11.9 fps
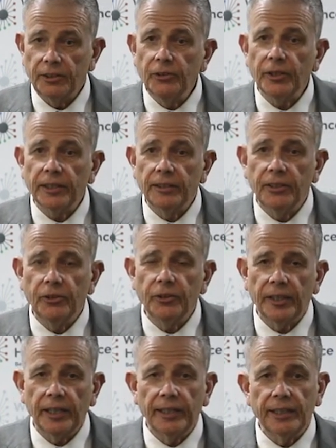The
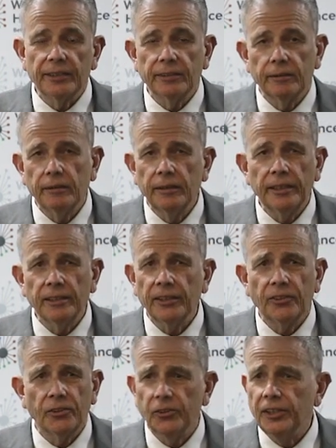UK has
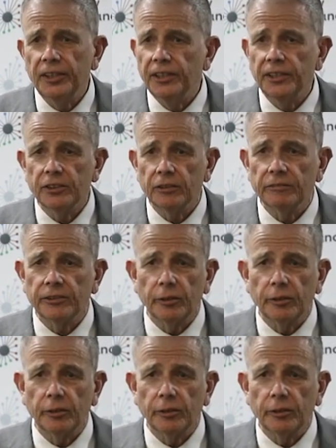nearly 30 years of